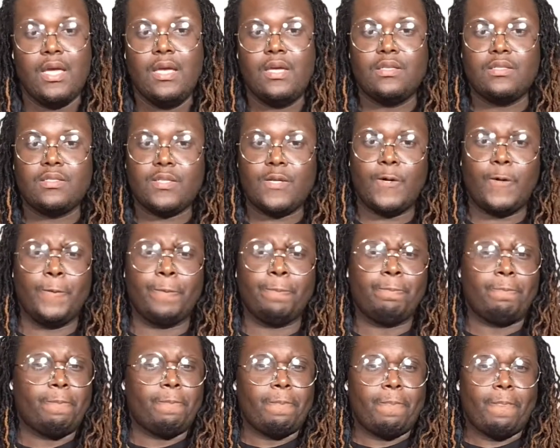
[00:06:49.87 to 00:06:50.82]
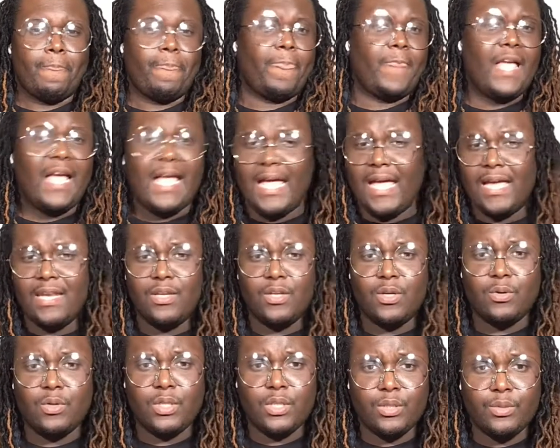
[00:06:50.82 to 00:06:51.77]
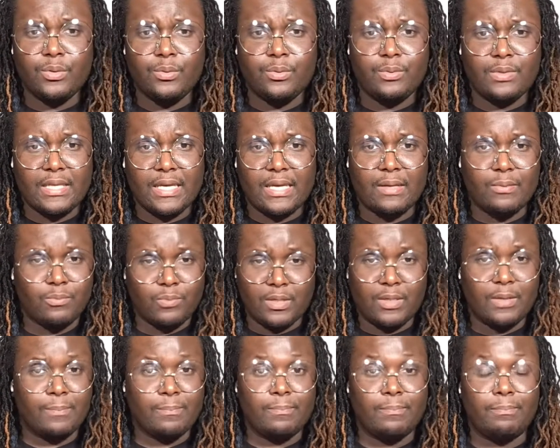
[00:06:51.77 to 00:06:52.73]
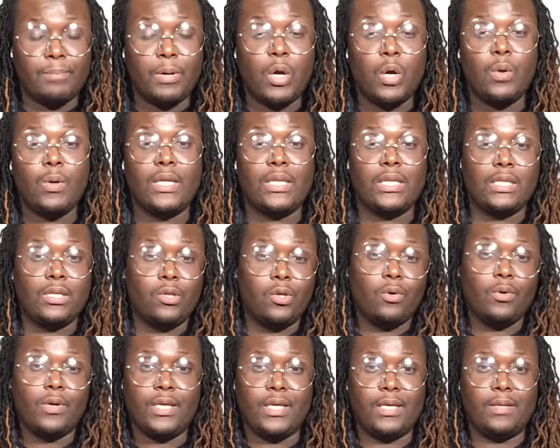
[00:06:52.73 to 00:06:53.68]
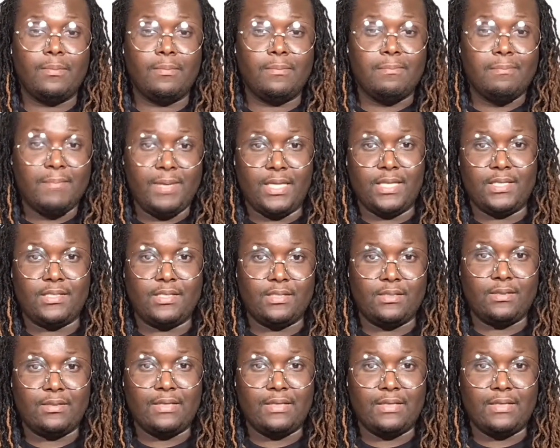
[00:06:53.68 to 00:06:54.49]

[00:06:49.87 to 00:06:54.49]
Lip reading: So I had no clue that what a poet laureate meant.